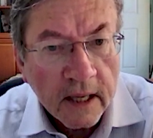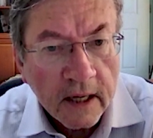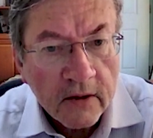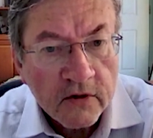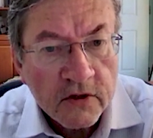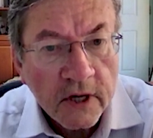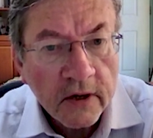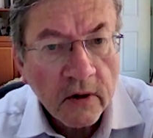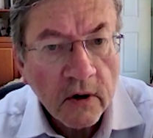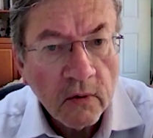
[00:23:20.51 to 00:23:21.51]
that either
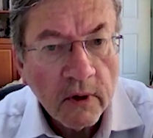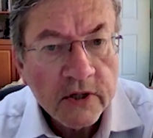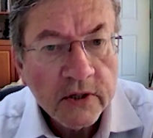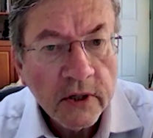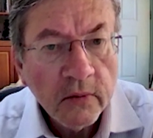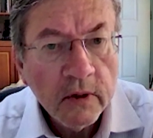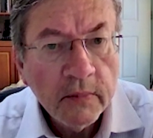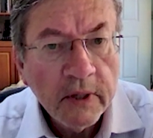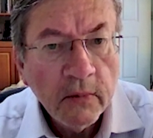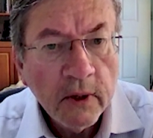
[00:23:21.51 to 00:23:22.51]
China or Russia
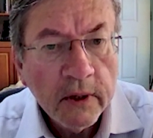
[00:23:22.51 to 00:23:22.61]
would be